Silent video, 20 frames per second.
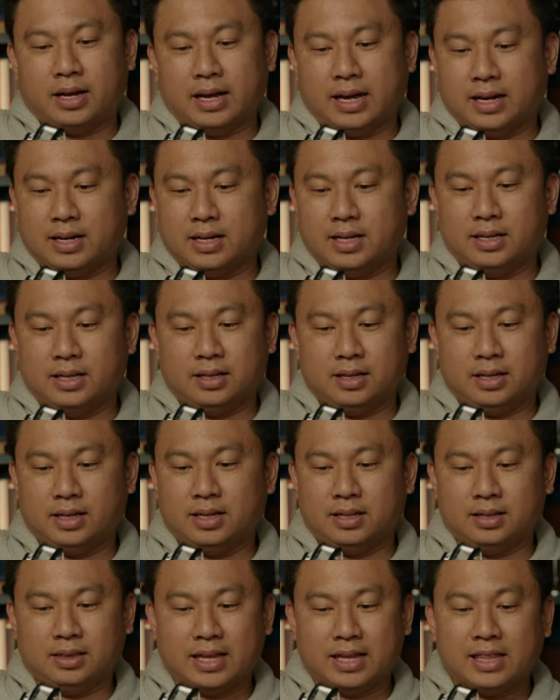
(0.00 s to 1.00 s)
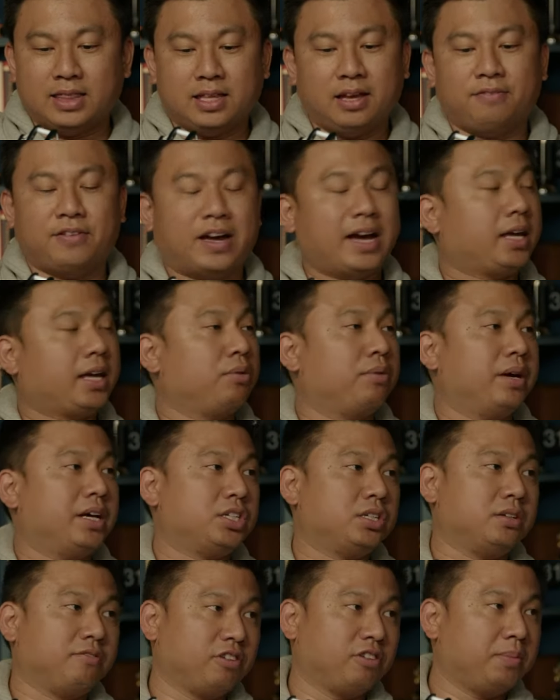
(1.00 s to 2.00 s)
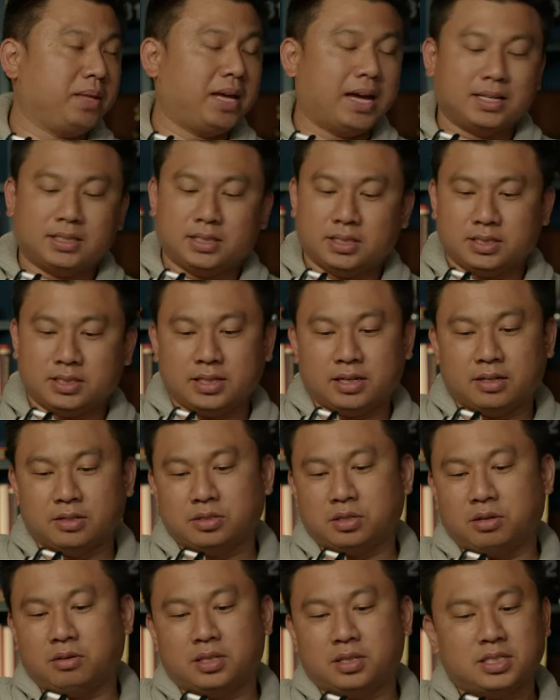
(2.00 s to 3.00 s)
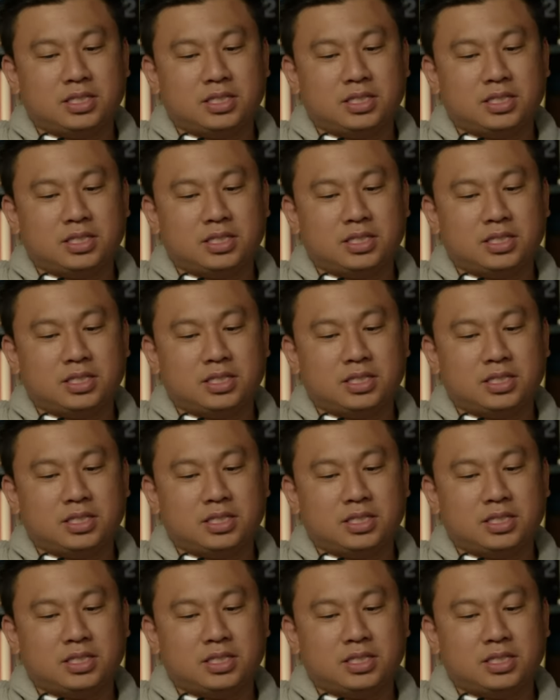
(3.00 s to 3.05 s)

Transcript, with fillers: and he, he led the evacuation from the SS Arizona, mm.